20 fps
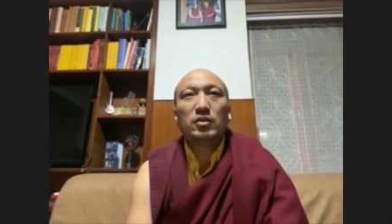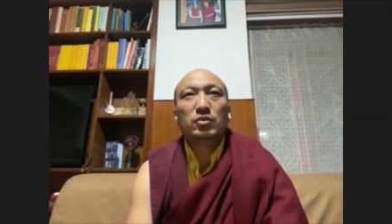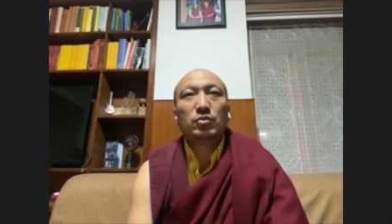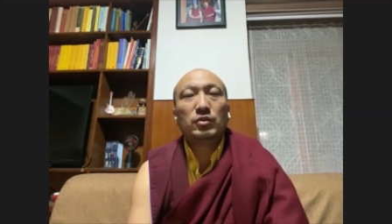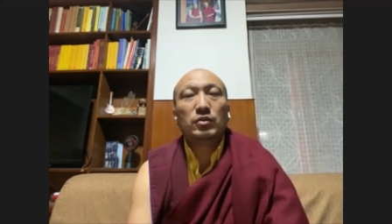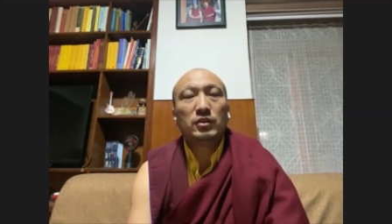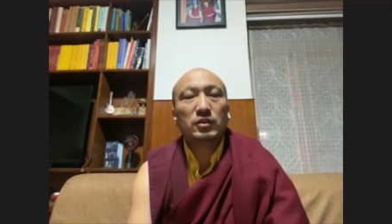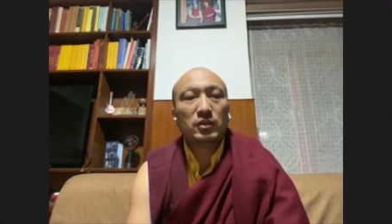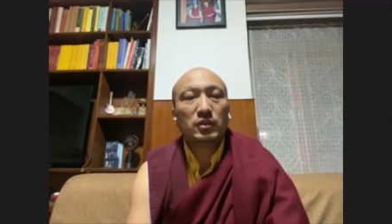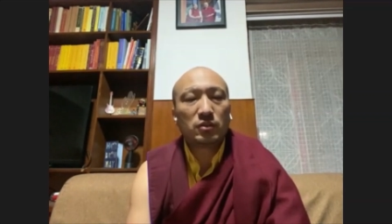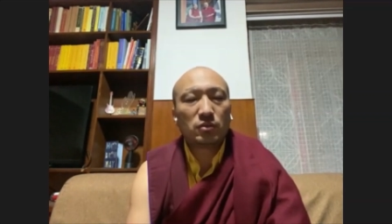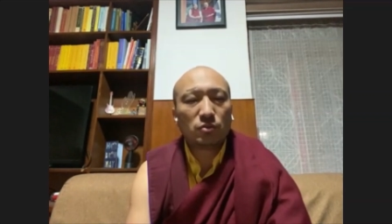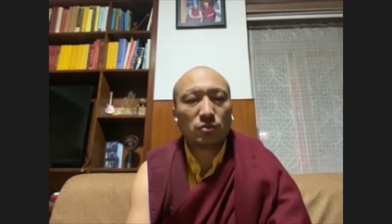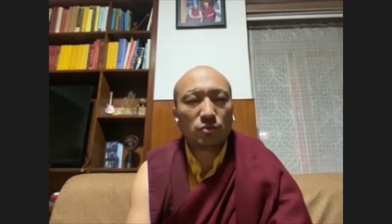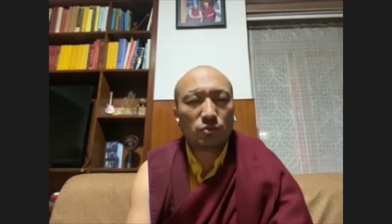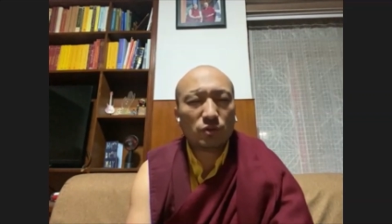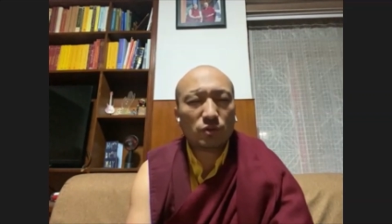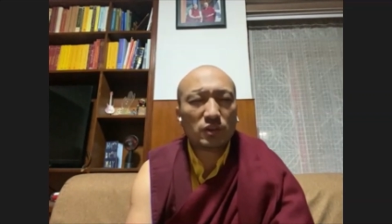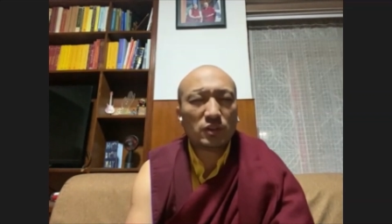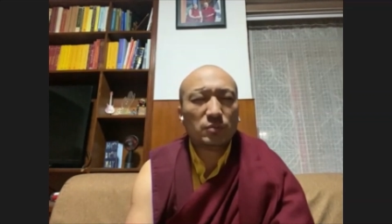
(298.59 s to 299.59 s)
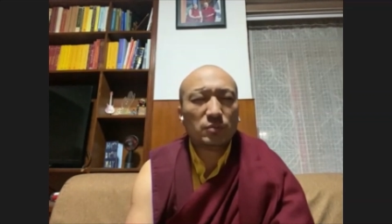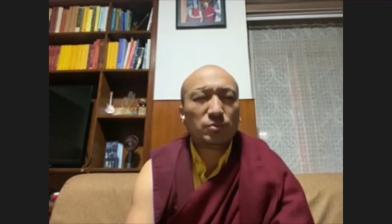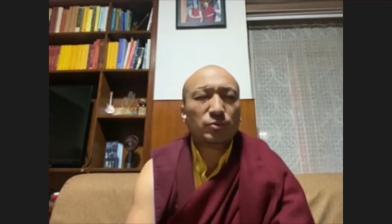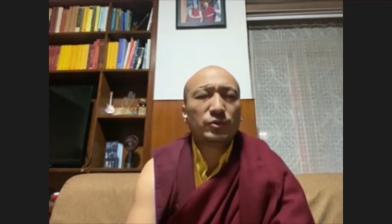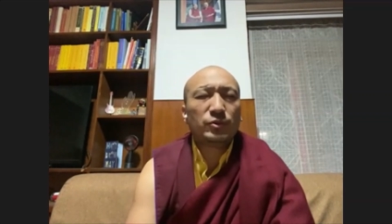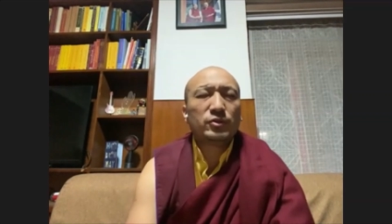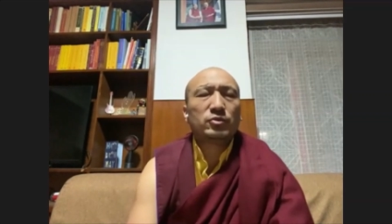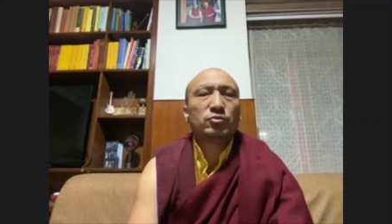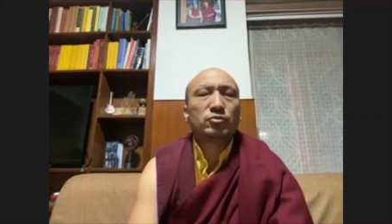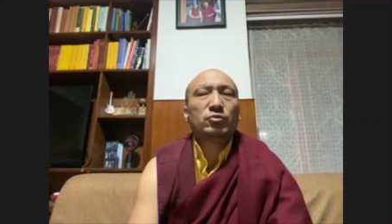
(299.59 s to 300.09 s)
you can just go to a cheap
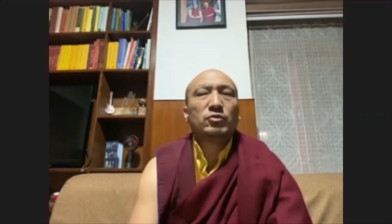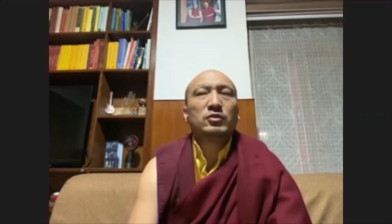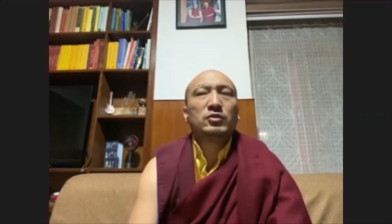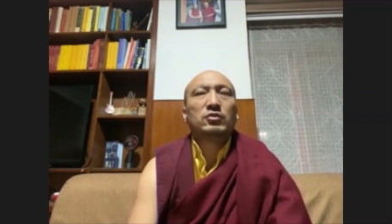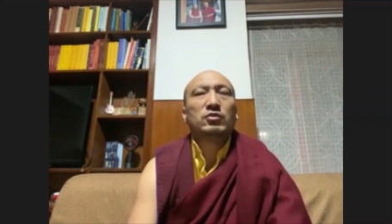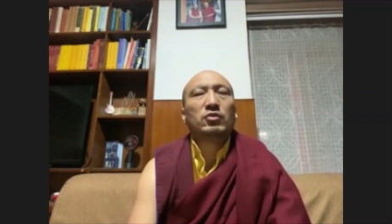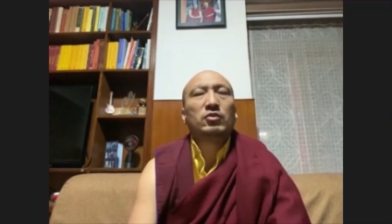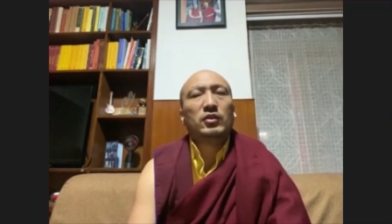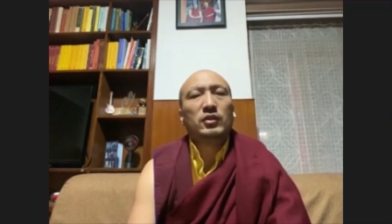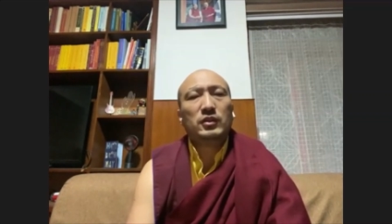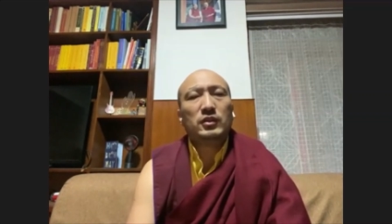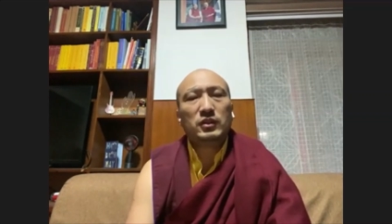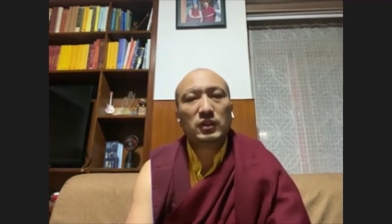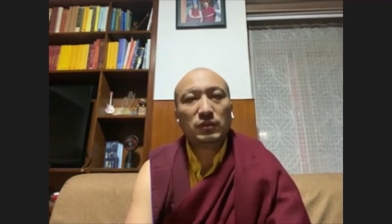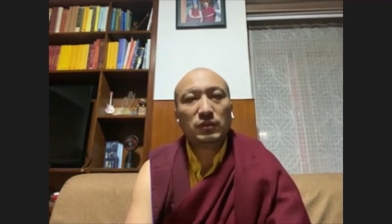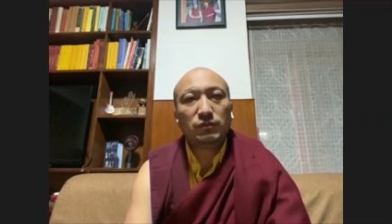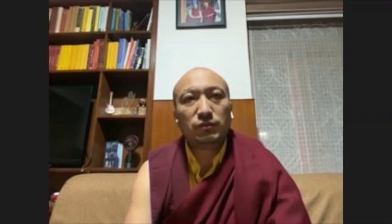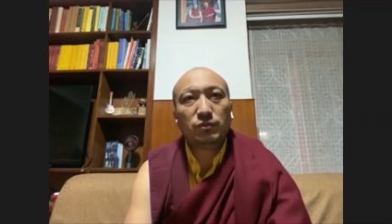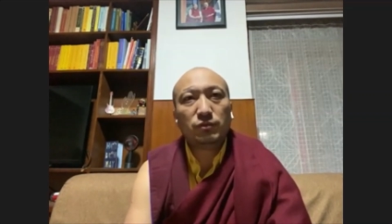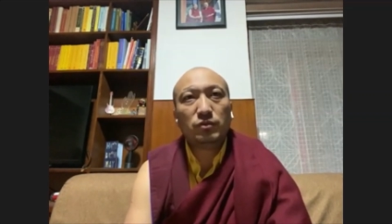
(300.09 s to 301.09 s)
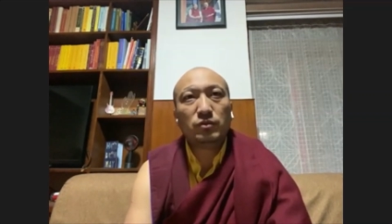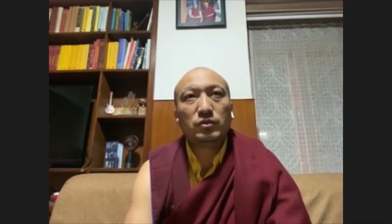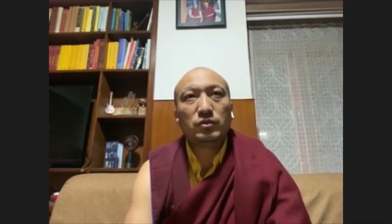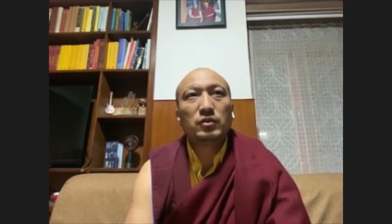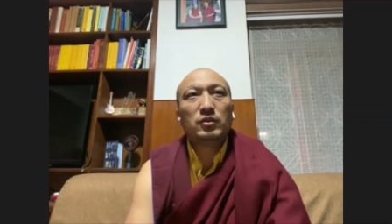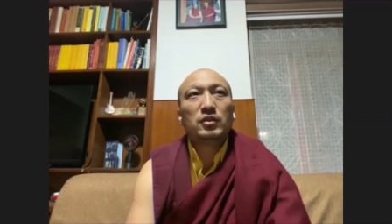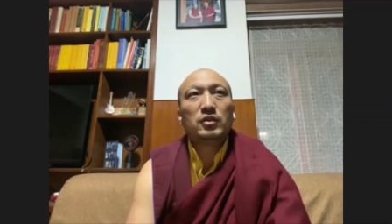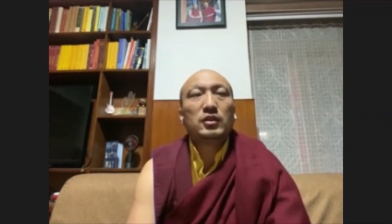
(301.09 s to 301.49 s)
restaurant or cheap food.